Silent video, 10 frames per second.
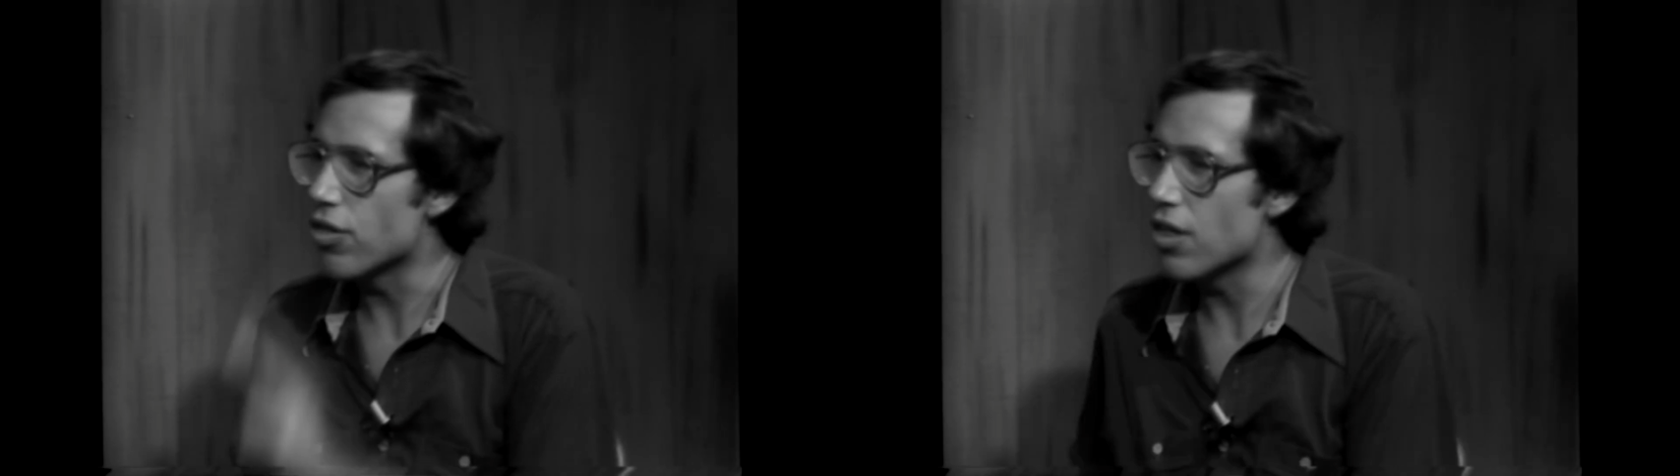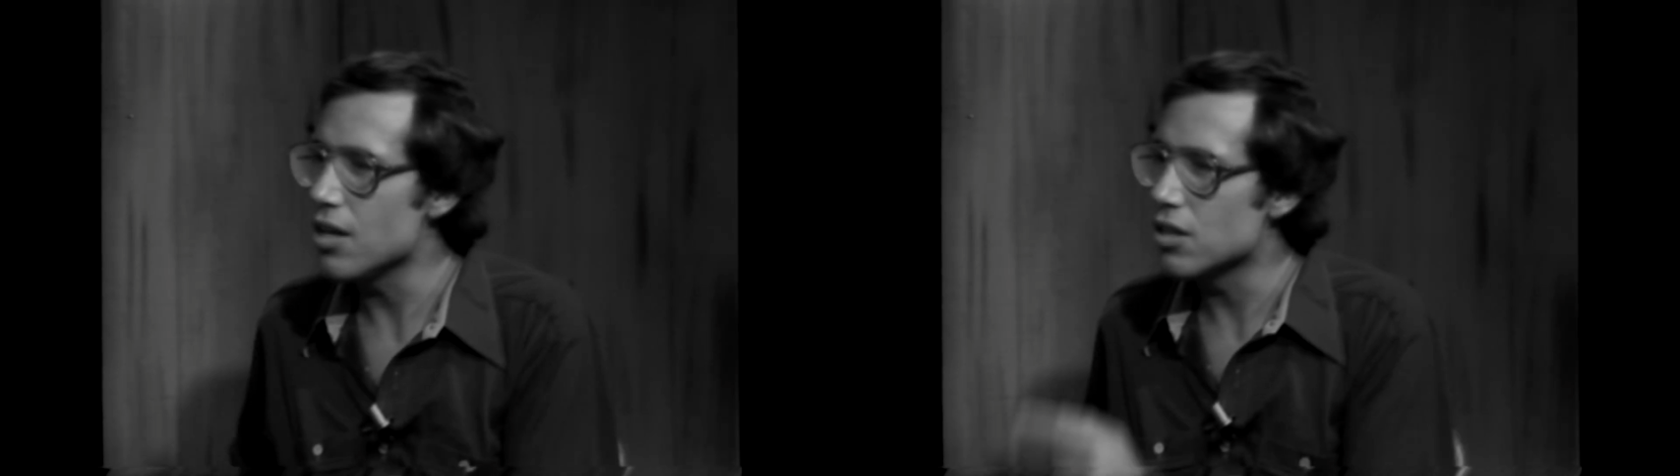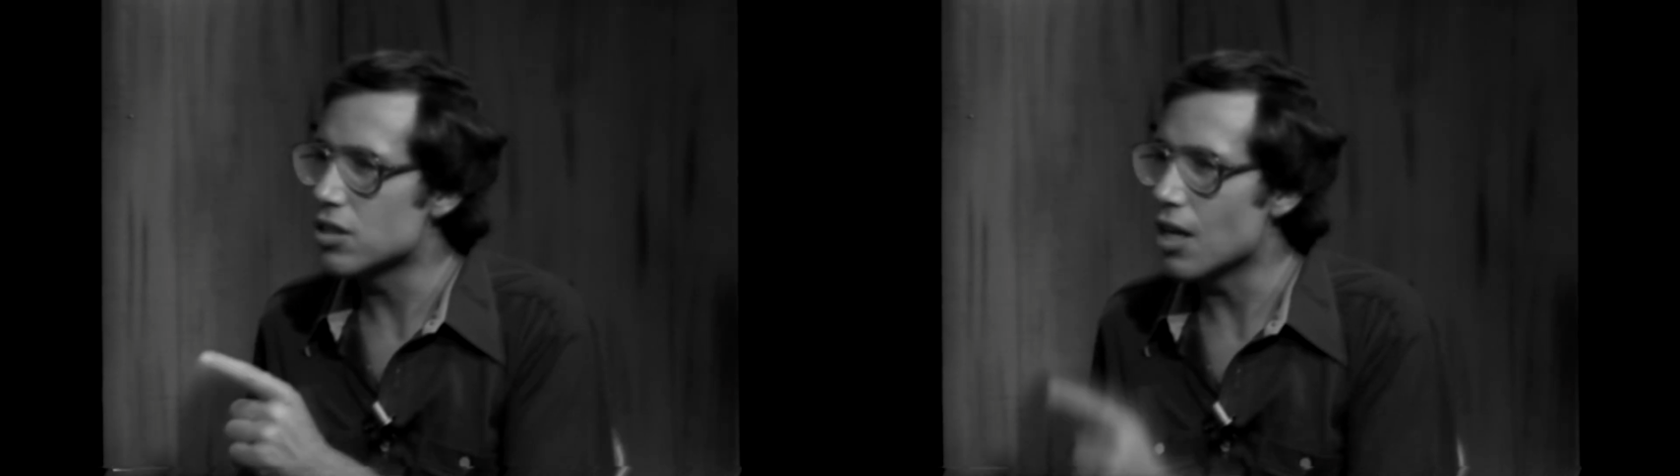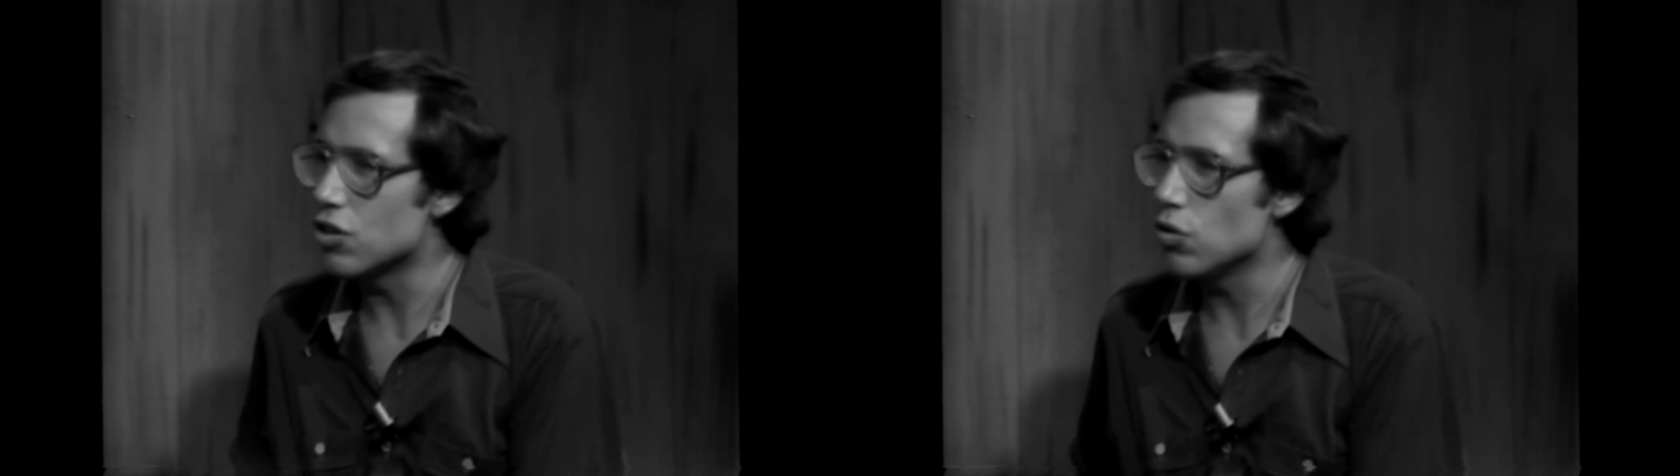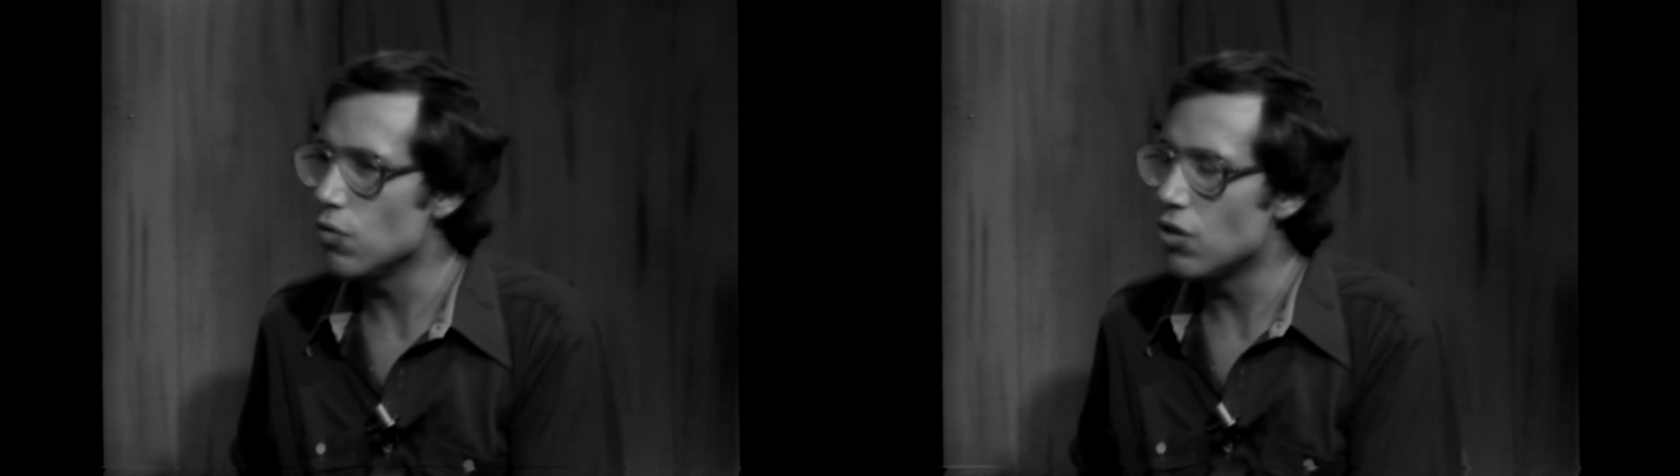things
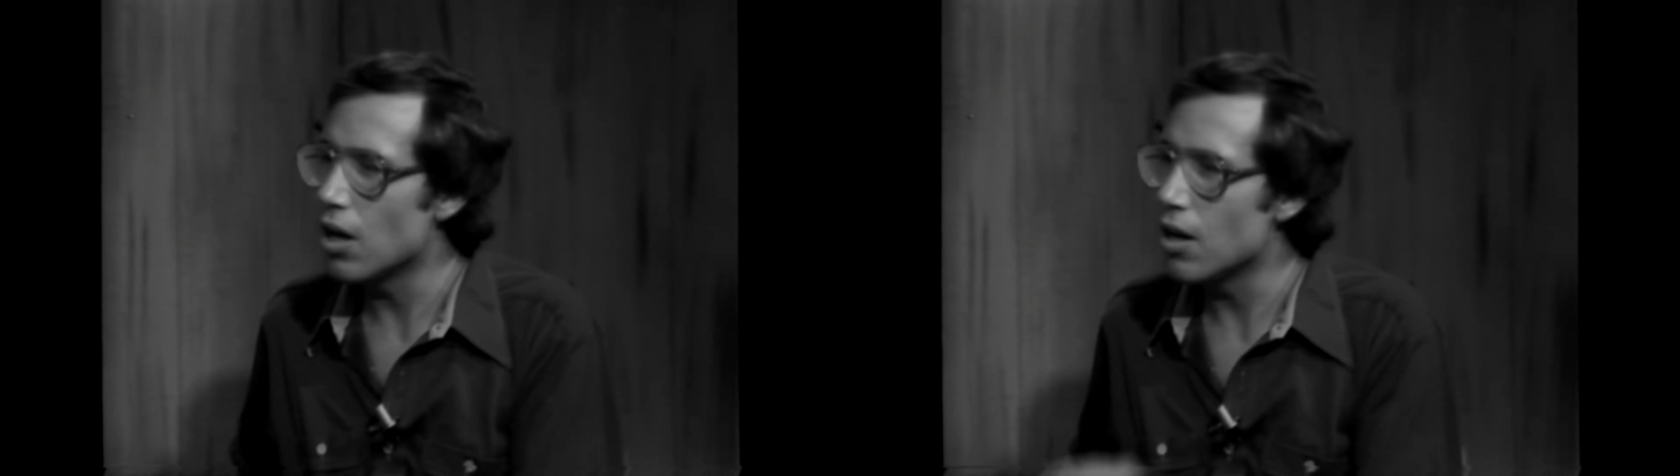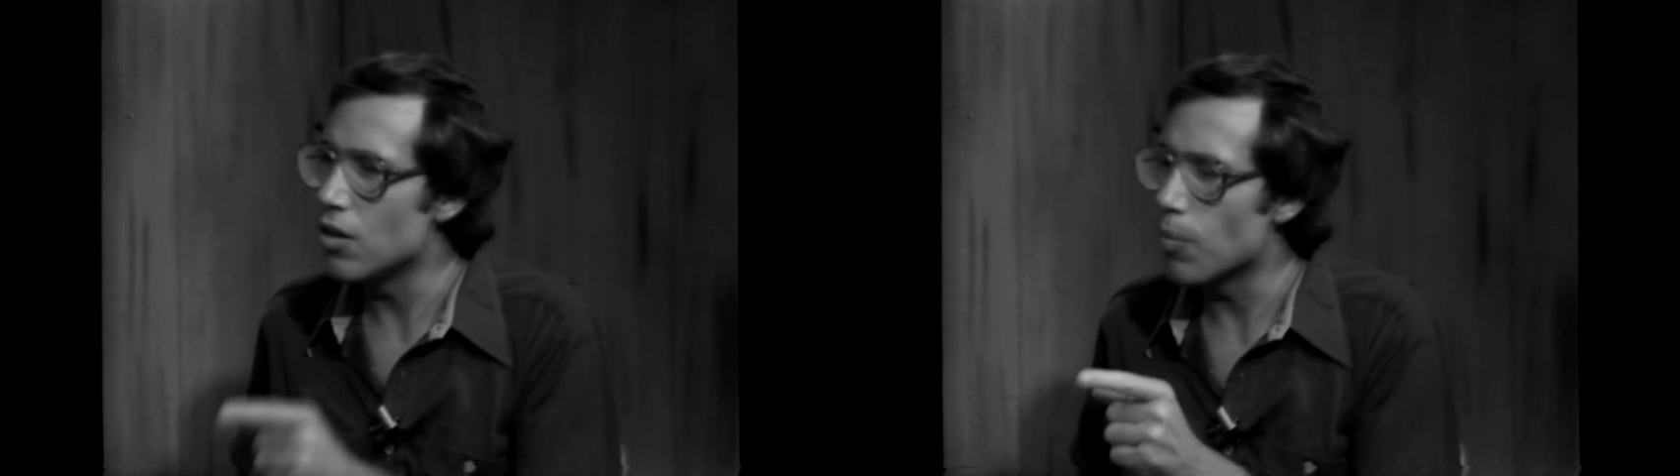that you've done and the